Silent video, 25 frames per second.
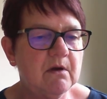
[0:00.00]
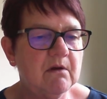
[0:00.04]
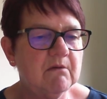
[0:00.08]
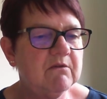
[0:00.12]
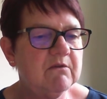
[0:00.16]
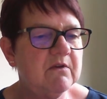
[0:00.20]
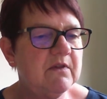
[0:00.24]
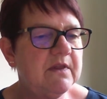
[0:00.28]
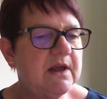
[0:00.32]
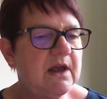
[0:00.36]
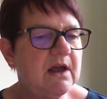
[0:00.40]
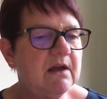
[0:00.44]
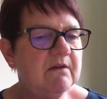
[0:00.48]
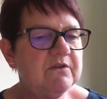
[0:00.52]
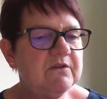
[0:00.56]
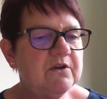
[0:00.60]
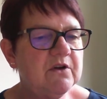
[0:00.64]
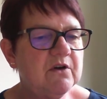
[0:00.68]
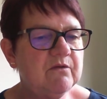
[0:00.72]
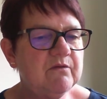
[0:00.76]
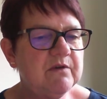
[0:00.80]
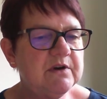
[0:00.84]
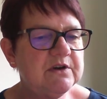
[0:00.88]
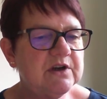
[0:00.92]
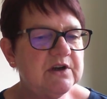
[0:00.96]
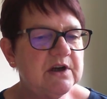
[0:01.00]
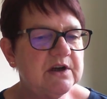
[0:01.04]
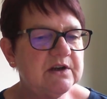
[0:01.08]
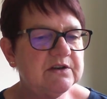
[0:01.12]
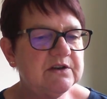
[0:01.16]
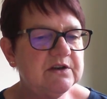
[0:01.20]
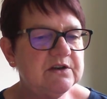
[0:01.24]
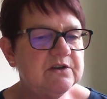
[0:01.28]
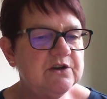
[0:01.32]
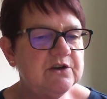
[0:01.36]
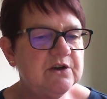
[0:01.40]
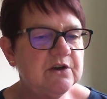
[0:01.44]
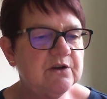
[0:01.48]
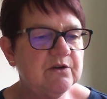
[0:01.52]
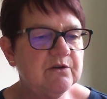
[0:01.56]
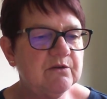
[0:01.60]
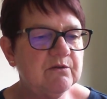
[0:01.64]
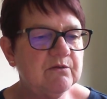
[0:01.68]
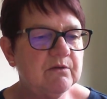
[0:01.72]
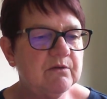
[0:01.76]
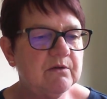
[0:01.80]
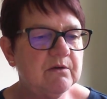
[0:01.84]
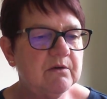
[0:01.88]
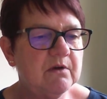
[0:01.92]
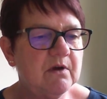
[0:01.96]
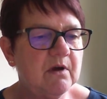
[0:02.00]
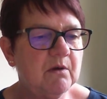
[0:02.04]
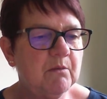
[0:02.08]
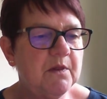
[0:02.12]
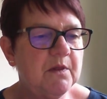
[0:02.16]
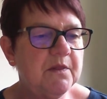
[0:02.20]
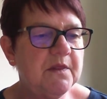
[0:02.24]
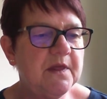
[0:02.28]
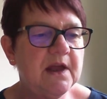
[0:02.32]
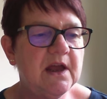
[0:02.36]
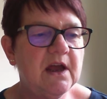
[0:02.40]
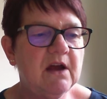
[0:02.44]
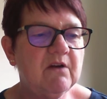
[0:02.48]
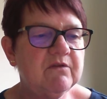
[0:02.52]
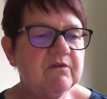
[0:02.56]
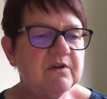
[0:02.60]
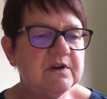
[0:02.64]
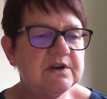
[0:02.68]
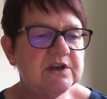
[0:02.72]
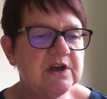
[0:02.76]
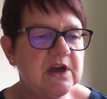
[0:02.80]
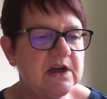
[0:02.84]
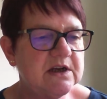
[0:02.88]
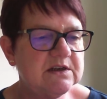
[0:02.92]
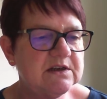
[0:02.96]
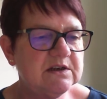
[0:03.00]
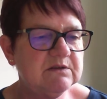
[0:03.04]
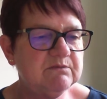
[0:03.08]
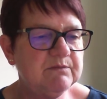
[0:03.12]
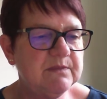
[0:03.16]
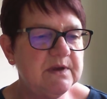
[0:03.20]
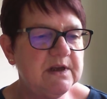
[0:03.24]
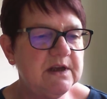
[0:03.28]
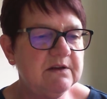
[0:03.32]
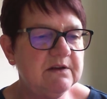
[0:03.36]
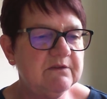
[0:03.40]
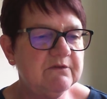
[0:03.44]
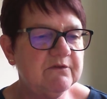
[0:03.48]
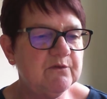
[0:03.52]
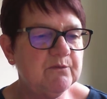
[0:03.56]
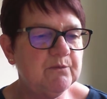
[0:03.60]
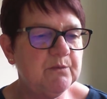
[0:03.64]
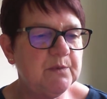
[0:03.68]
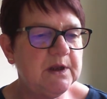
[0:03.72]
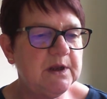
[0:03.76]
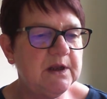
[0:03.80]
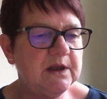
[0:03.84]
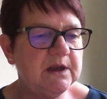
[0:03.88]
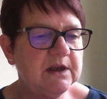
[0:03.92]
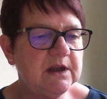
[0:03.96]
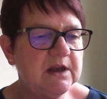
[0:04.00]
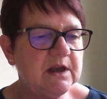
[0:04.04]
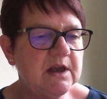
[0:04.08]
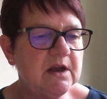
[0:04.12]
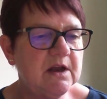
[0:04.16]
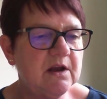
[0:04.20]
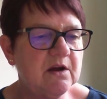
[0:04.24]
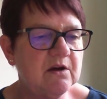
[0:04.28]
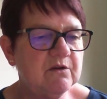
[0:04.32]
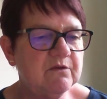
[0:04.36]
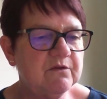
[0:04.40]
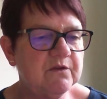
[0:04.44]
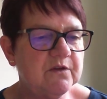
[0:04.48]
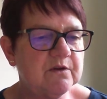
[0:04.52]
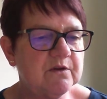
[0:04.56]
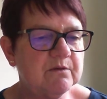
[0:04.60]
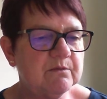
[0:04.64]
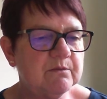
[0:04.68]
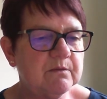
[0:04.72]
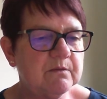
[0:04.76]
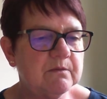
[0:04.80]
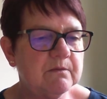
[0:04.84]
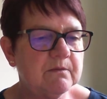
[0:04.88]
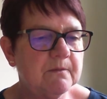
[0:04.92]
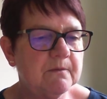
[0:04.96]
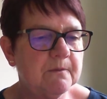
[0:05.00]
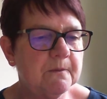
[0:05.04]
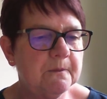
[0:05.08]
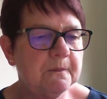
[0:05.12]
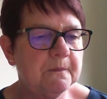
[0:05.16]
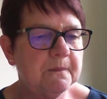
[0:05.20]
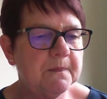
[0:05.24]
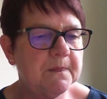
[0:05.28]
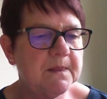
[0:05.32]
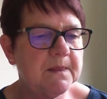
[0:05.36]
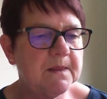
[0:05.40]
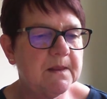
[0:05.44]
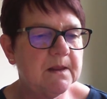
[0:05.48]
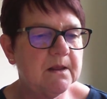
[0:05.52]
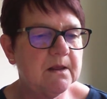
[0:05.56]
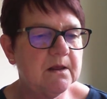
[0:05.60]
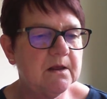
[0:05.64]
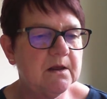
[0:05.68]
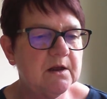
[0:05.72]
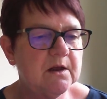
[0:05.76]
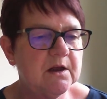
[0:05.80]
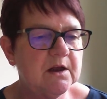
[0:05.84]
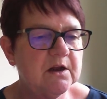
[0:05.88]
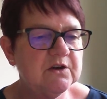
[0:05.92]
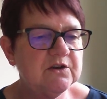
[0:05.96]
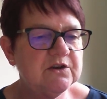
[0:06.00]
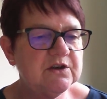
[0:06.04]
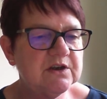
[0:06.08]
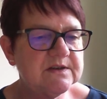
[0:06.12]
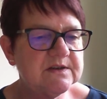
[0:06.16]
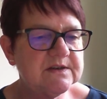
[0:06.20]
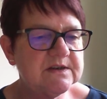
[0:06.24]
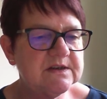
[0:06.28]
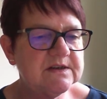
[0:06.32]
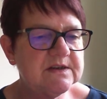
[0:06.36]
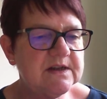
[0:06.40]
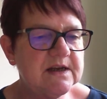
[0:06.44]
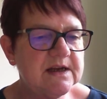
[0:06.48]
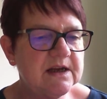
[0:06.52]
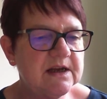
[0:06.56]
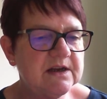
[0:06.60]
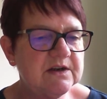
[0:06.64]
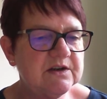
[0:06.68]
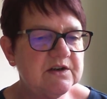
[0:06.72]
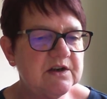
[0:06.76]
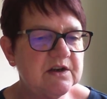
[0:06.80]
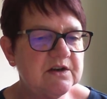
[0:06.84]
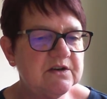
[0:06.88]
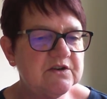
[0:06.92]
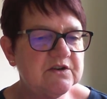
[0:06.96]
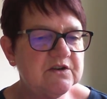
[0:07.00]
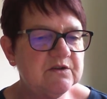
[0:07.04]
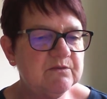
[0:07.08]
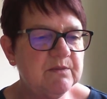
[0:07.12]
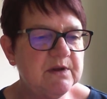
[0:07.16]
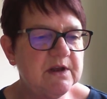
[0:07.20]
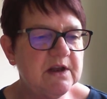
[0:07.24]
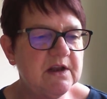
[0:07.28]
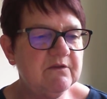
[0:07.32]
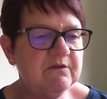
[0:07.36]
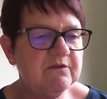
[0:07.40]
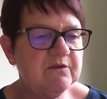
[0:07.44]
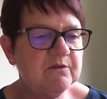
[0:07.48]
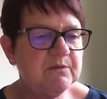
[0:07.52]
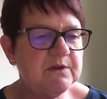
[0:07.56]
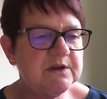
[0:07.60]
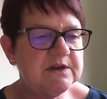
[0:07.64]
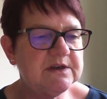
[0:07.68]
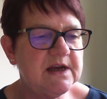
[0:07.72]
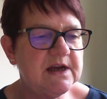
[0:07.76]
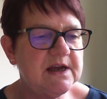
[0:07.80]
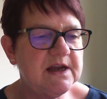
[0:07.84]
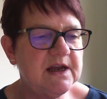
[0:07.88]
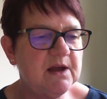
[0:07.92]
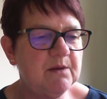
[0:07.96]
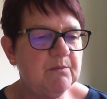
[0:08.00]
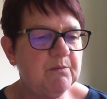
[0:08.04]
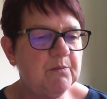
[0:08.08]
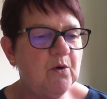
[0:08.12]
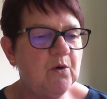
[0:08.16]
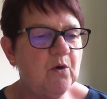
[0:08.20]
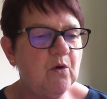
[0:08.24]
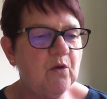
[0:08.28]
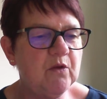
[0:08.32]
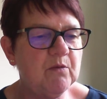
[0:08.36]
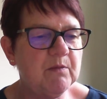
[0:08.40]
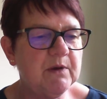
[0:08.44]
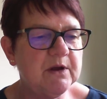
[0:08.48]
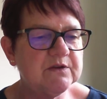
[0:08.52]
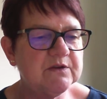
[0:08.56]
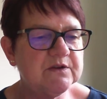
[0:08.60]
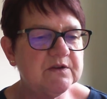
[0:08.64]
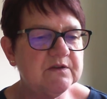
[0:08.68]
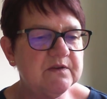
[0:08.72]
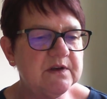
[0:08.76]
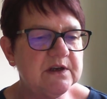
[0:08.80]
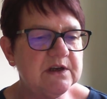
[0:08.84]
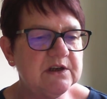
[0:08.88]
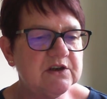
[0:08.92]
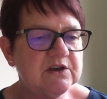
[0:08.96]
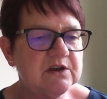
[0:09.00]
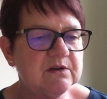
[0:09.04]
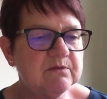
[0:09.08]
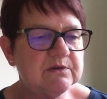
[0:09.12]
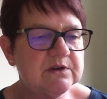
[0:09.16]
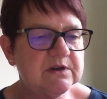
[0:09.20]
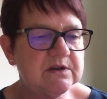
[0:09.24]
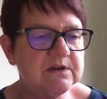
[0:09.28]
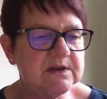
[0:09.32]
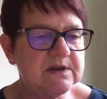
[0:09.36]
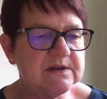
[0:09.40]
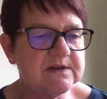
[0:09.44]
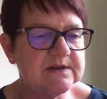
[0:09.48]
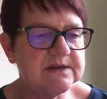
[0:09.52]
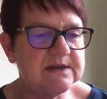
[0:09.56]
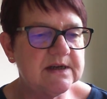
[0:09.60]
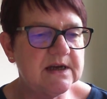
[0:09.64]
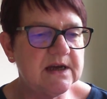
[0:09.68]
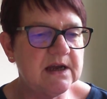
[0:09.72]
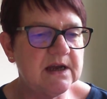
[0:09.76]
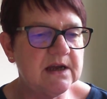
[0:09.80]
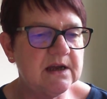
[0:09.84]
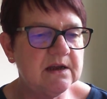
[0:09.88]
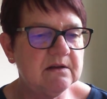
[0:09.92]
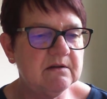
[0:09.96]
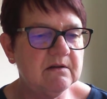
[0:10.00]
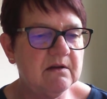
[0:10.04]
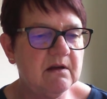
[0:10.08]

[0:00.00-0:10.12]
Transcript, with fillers: for they have not rejected you, but they have rejected me from being king over them, just as they had done to me from the day I brought them out of Egypt to this day,